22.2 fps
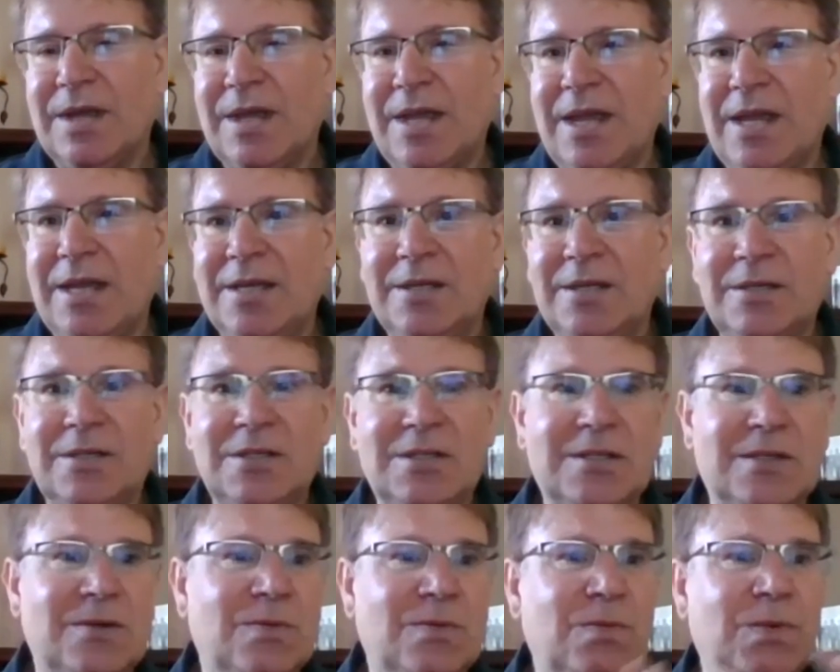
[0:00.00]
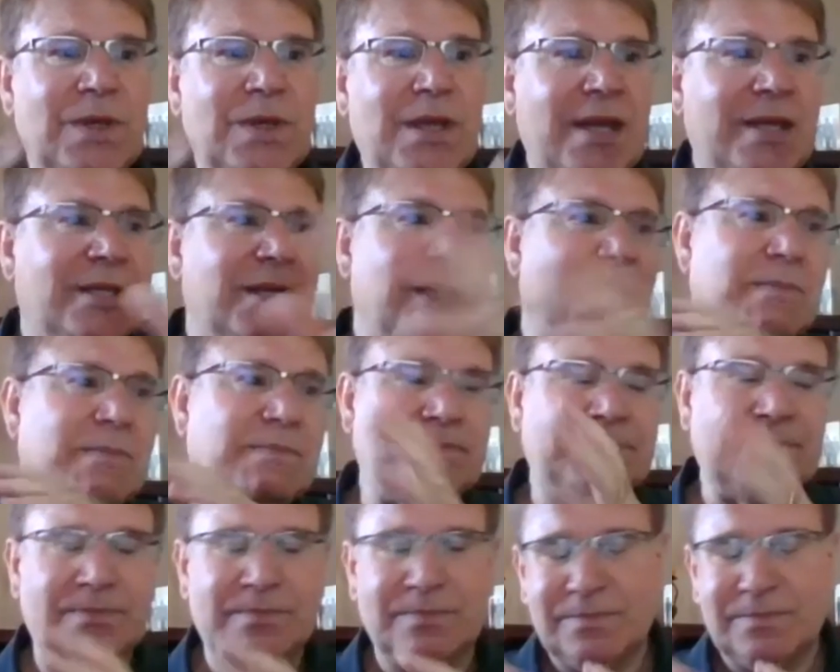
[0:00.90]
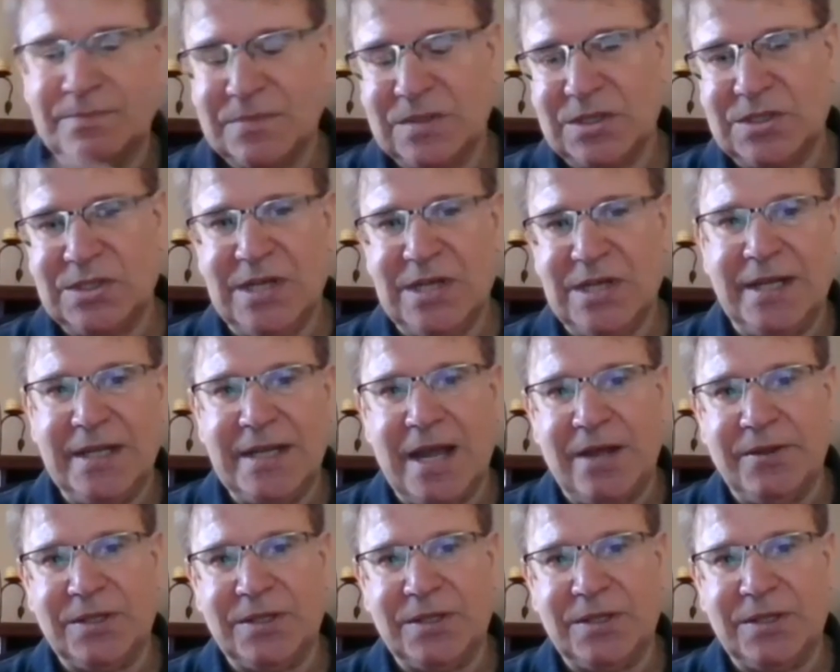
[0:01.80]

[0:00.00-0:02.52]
And we ended up selling